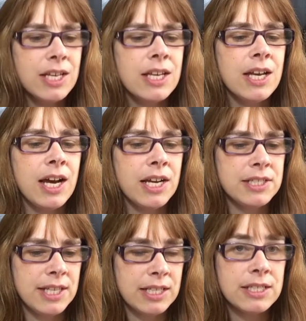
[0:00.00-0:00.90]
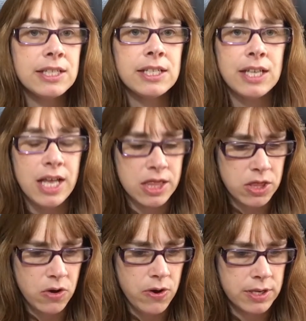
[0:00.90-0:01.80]
identity, and
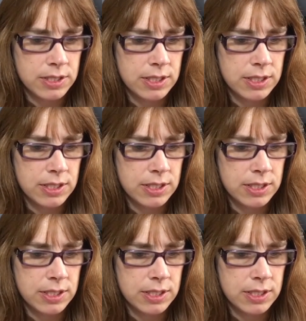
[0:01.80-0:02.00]
loss.